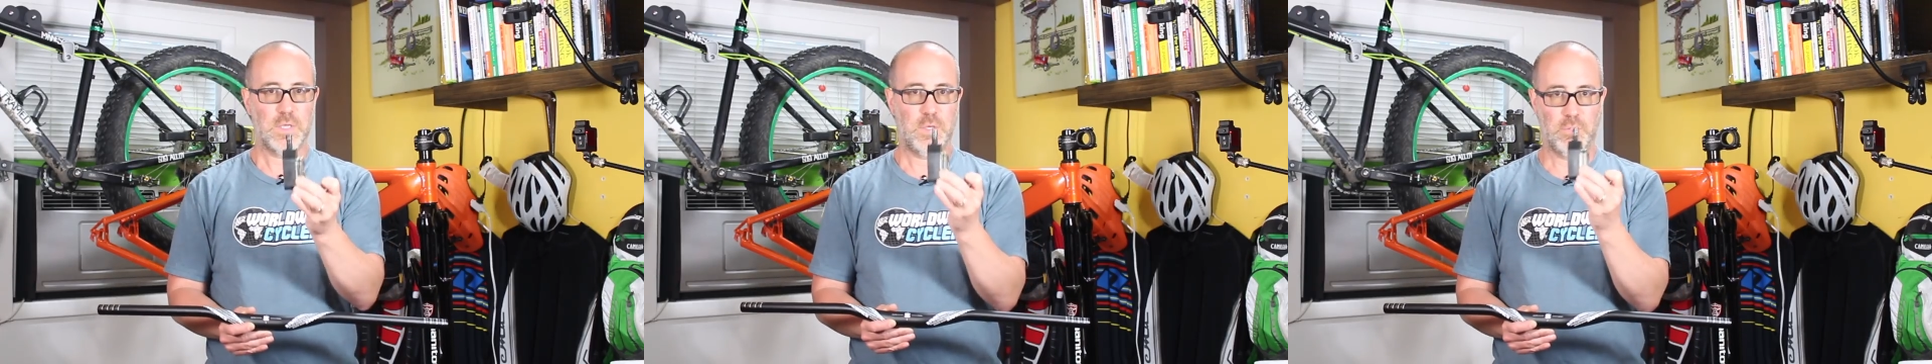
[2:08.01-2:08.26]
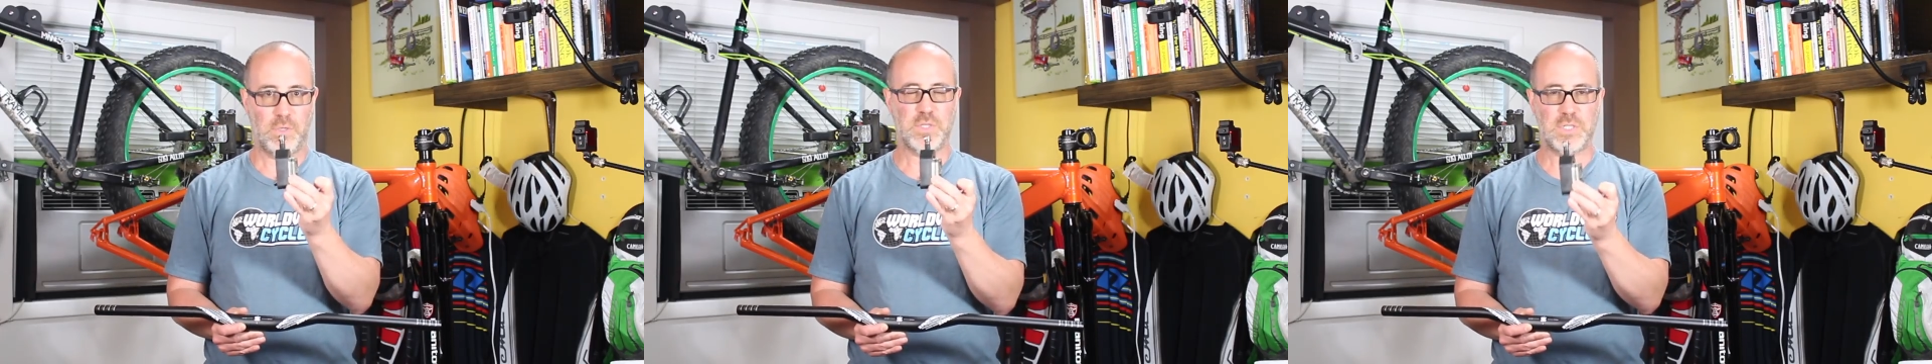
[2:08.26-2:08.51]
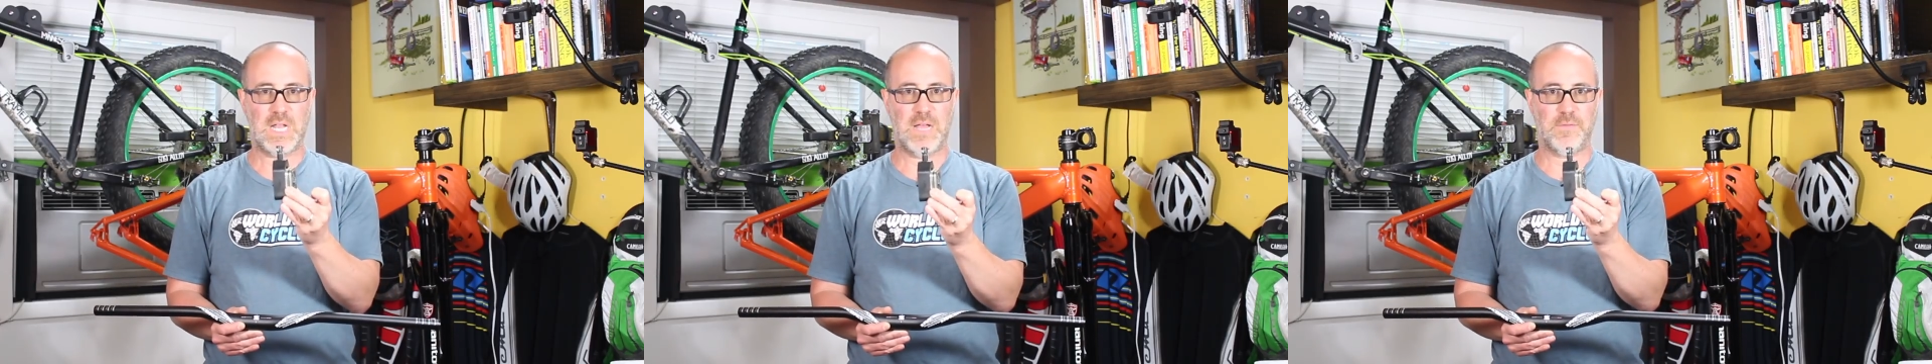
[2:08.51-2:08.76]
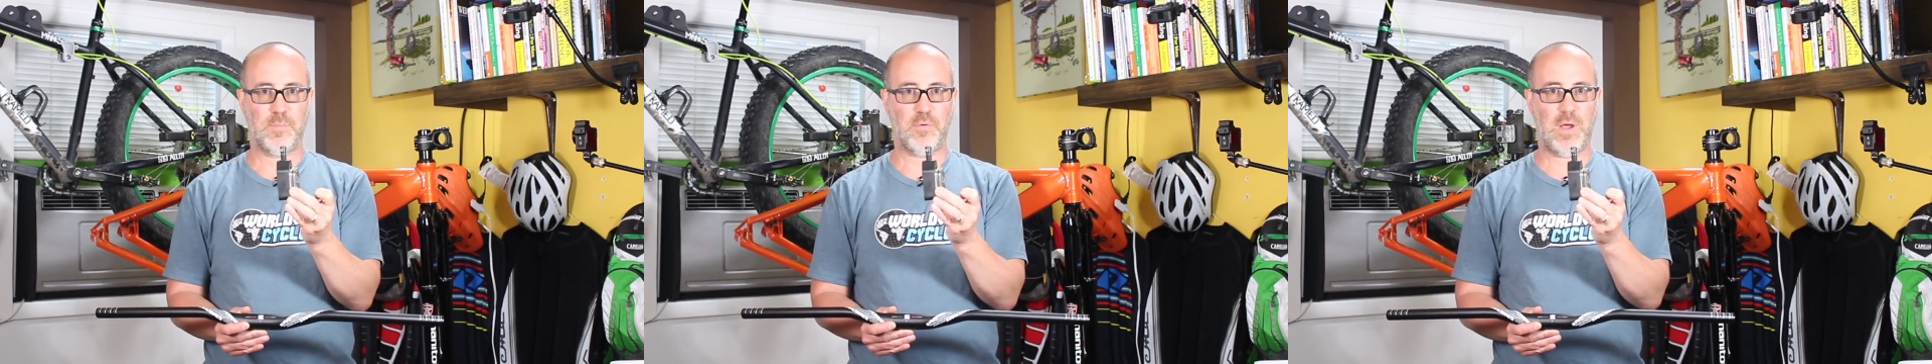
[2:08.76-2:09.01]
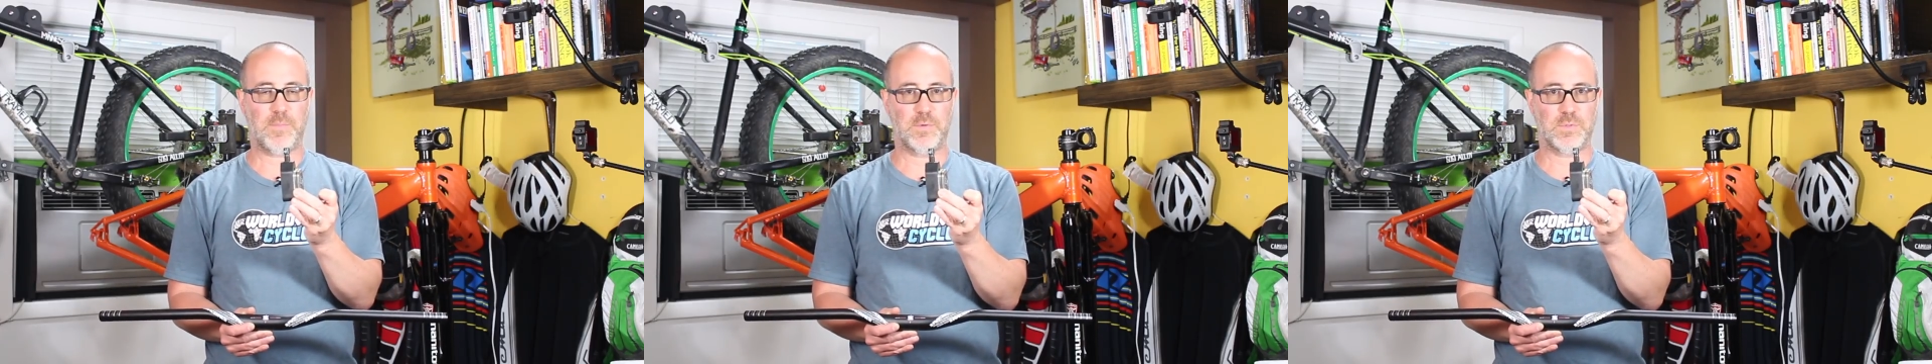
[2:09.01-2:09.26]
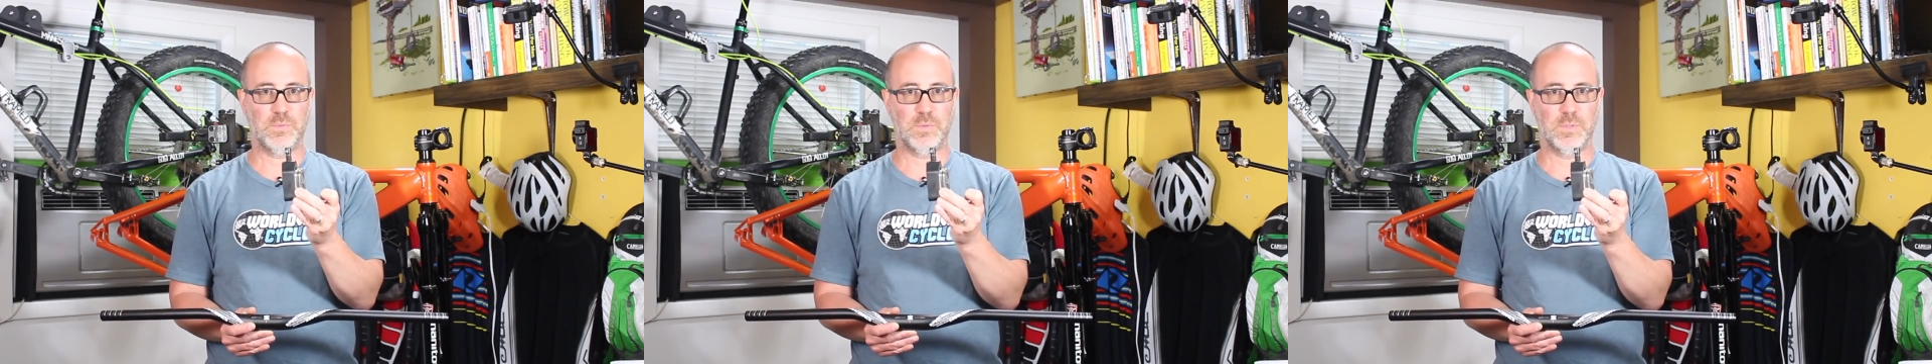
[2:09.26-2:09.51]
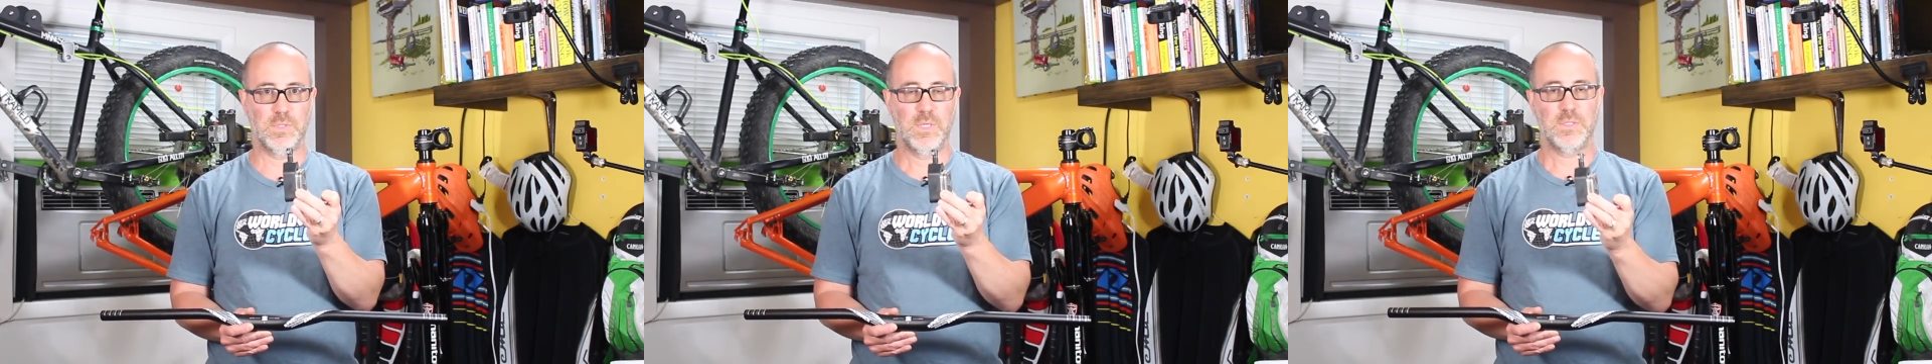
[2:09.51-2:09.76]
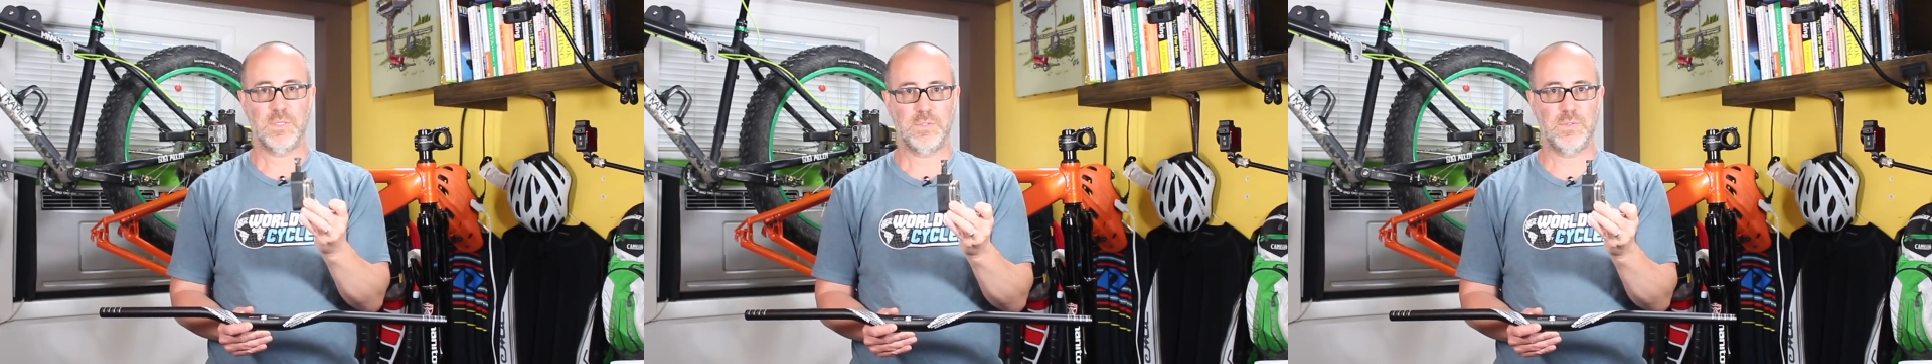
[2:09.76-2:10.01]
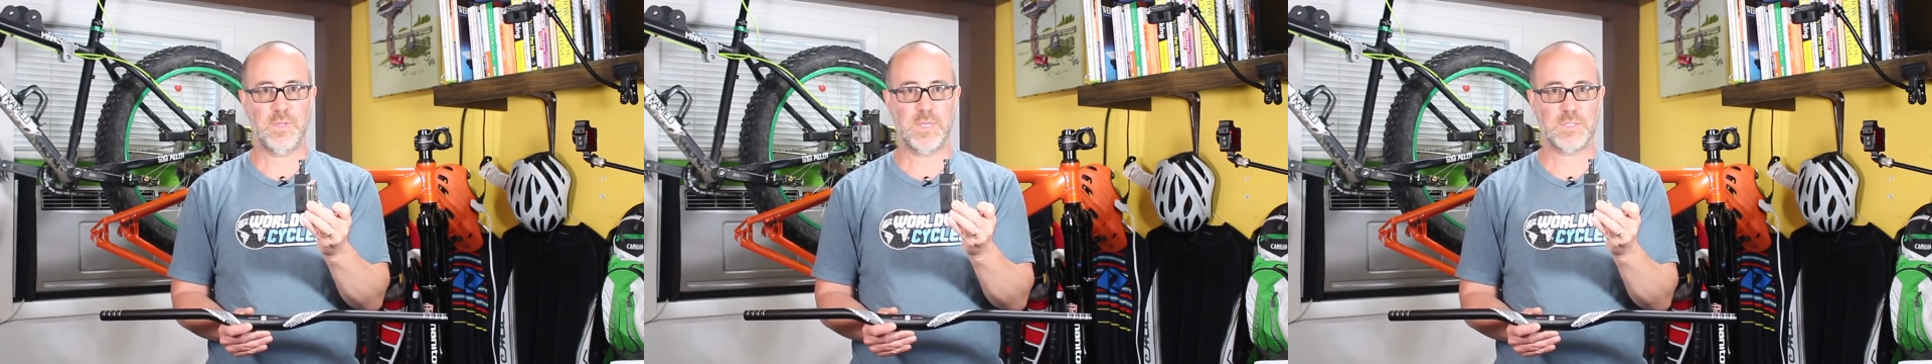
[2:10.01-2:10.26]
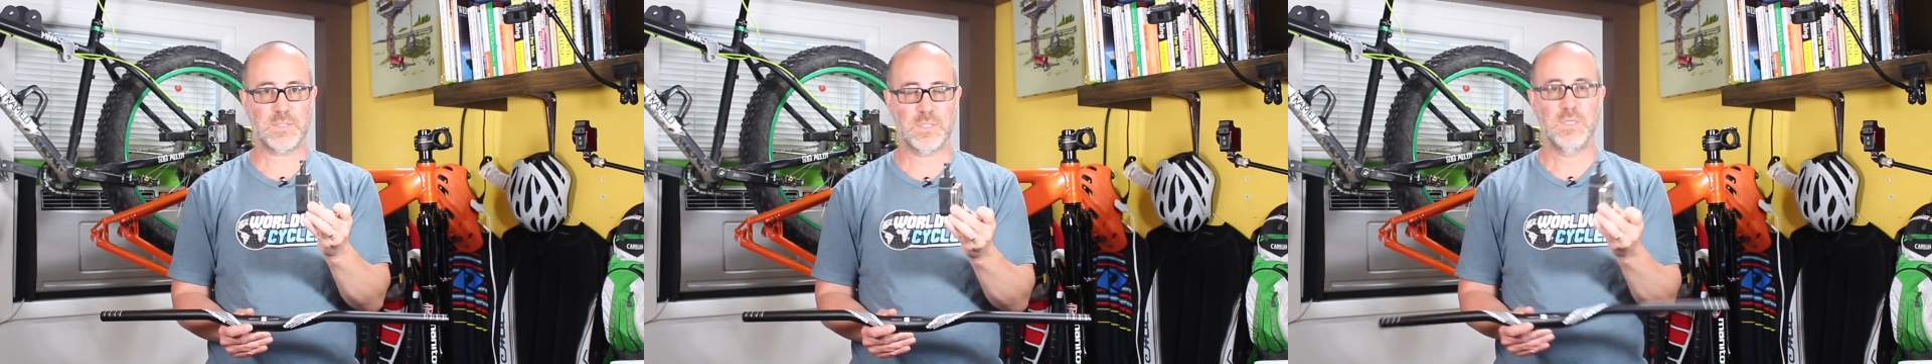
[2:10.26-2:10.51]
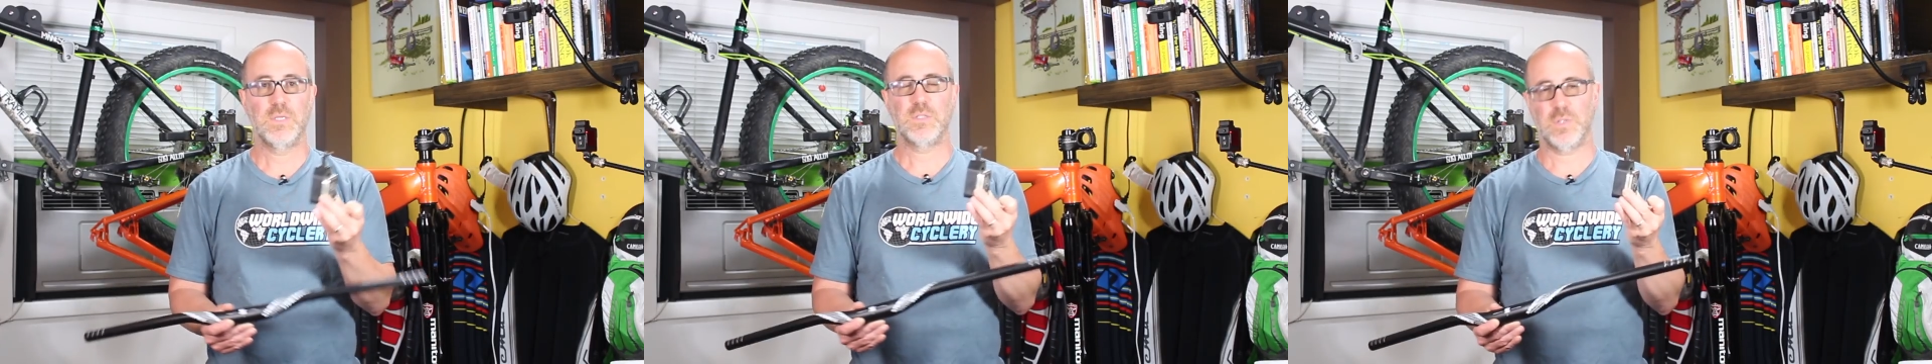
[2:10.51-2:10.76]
You really should have a proper tool to do this.